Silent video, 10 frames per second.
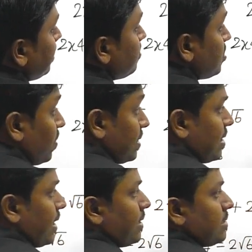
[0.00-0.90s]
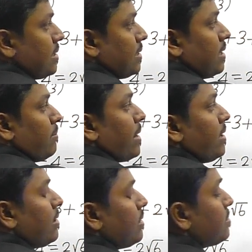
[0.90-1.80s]
terms towards right hand side. The
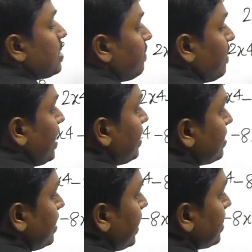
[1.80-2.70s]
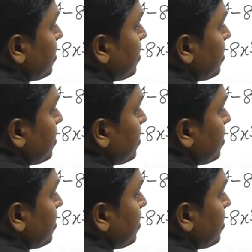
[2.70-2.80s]
remaining terms of minus 3x